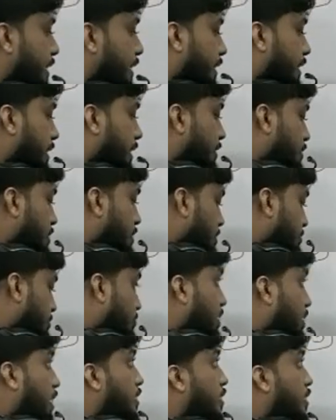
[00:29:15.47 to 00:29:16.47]
if
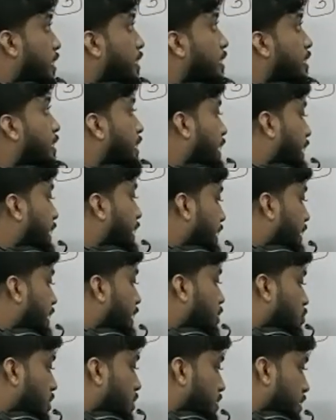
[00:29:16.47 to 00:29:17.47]
someone write n
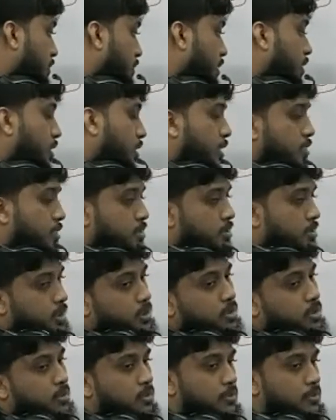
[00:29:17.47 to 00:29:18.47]
equals 17 still
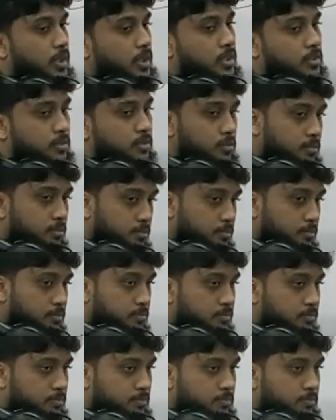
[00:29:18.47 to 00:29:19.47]
fine.
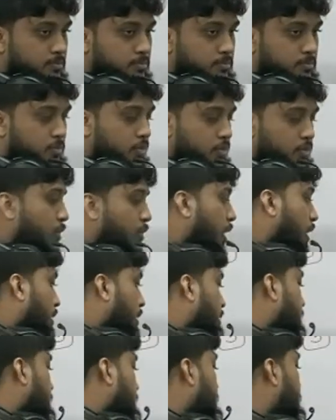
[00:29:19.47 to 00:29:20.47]
If you can understand